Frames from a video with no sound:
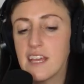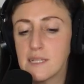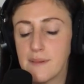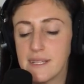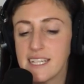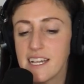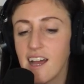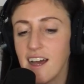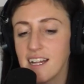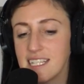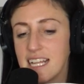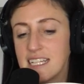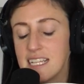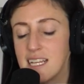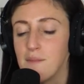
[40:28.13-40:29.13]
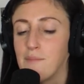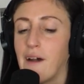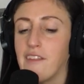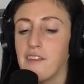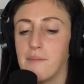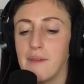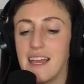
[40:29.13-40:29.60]
The explicit content didn't
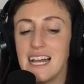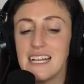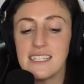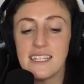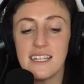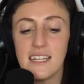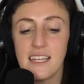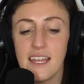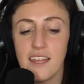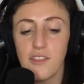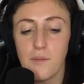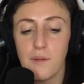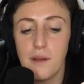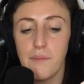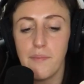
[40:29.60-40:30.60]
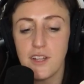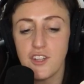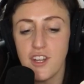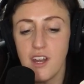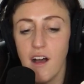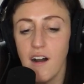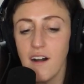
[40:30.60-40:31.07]
bother me. I didn't like the word
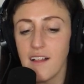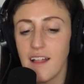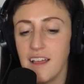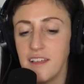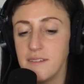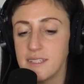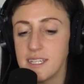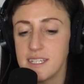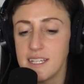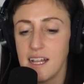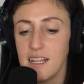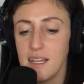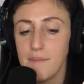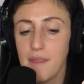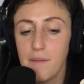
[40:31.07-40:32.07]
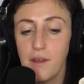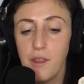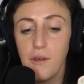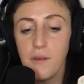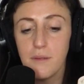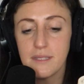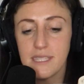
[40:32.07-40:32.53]
bitch at all. I used to tell him that
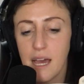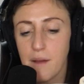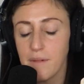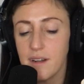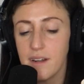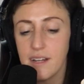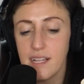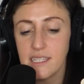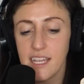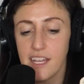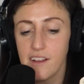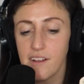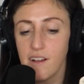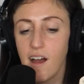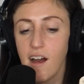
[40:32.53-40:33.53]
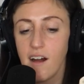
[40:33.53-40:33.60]
when you use that word, it's like you're